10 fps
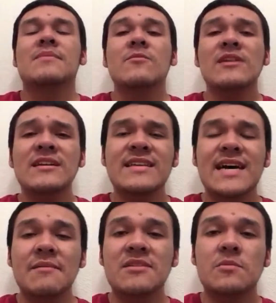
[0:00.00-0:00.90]
But the running
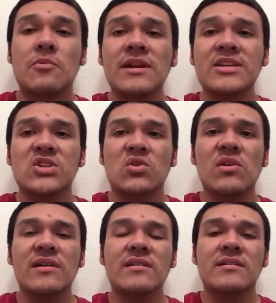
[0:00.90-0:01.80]
time is pretty short.